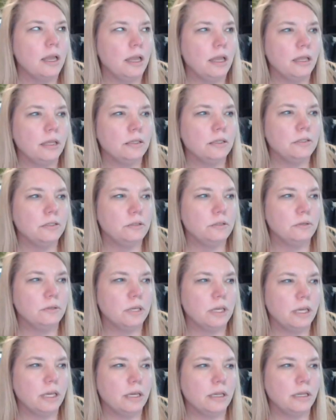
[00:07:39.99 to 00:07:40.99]
and you
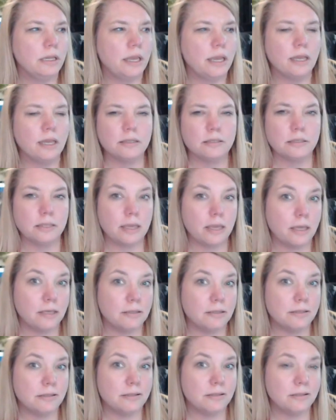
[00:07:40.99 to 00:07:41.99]
can
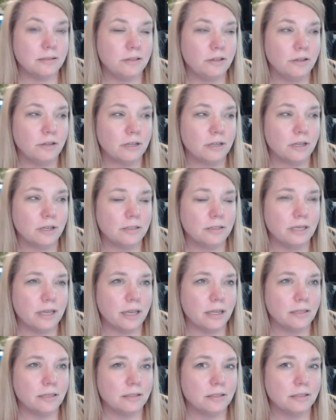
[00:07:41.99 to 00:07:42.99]
access your
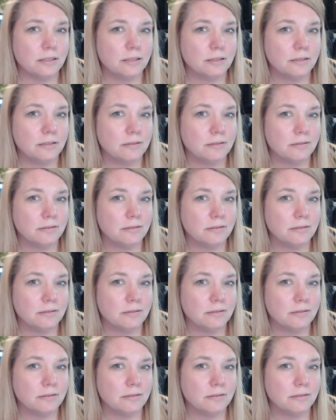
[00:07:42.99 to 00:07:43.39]
contacts